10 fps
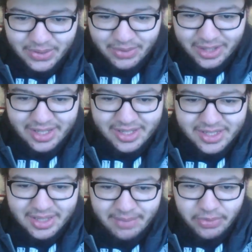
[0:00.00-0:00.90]

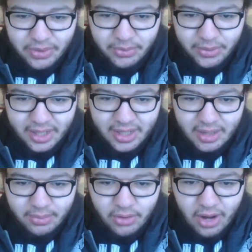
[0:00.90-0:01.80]
Wings, wing
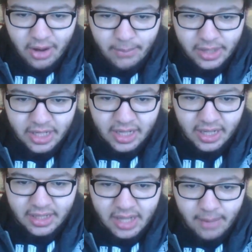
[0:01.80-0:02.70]
and a prayer, making
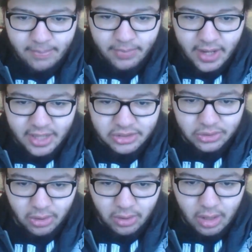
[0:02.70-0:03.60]
it up as you
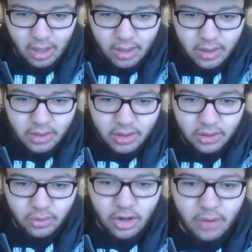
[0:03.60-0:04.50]
go along.
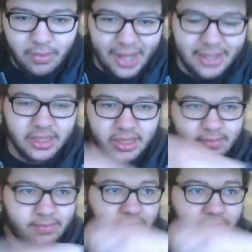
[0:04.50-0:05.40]
You know magic.
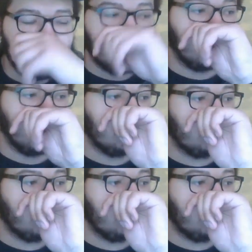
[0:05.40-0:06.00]
Next page.